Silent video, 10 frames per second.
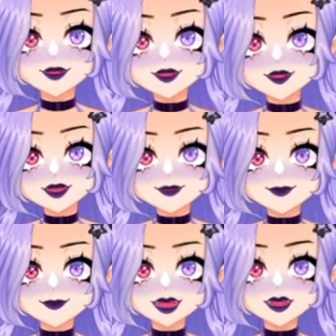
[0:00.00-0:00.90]

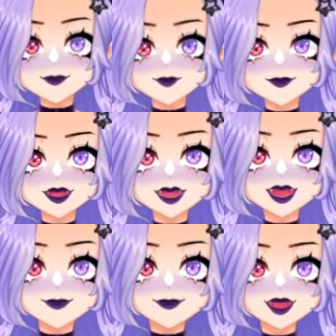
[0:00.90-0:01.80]
and we are
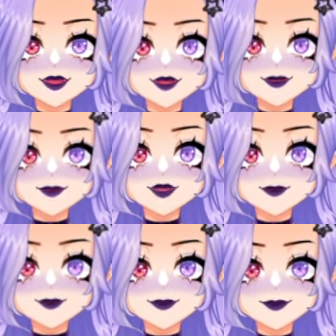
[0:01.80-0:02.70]
actually going to
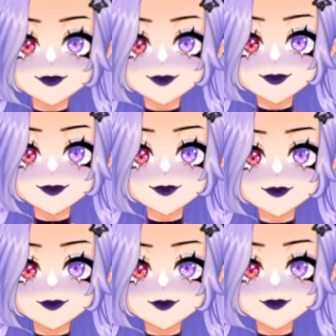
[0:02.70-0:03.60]
go 3
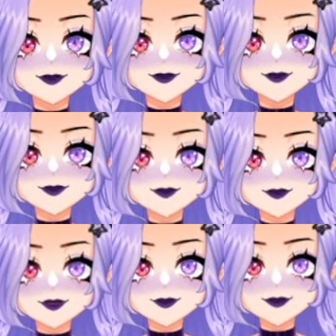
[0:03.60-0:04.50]
levels,
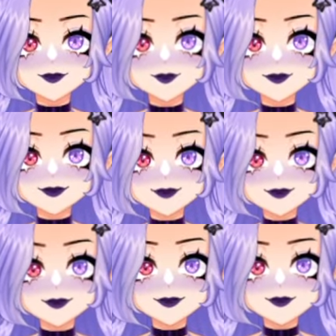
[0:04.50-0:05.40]
in
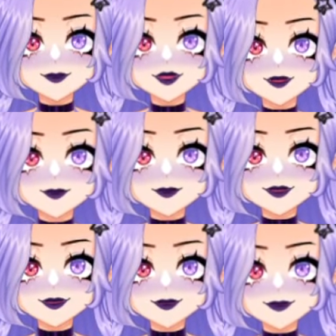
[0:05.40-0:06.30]
paladin, and we're going to
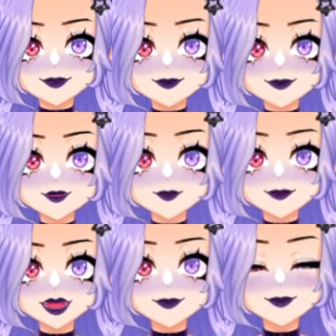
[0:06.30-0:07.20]
get our Sacred Oath.
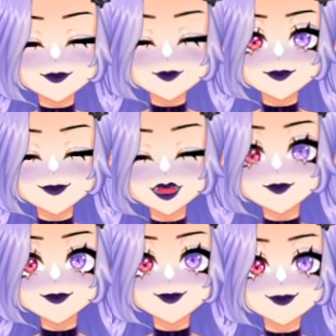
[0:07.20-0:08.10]
I went Oath of the
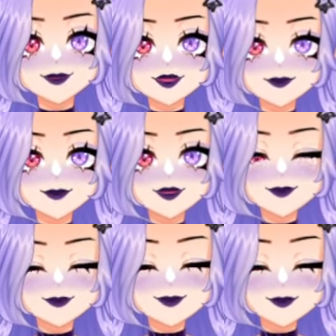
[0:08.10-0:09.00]
Open Sea here
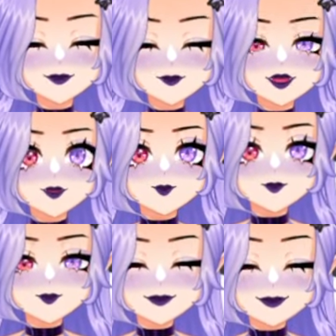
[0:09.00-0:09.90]
because I thought it was
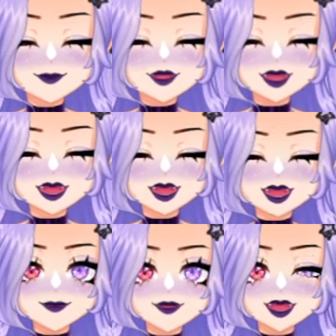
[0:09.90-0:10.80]
cool and
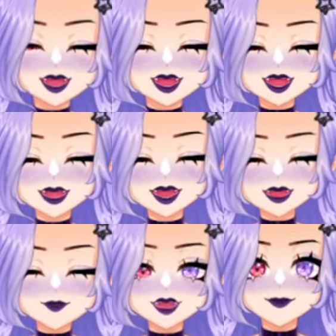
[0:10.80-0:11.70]
different, and I
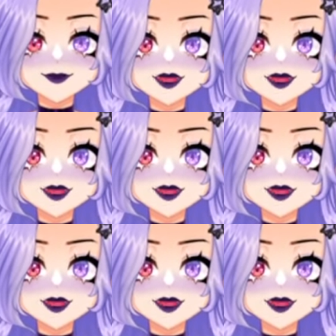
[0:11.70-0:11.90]
like Oath of the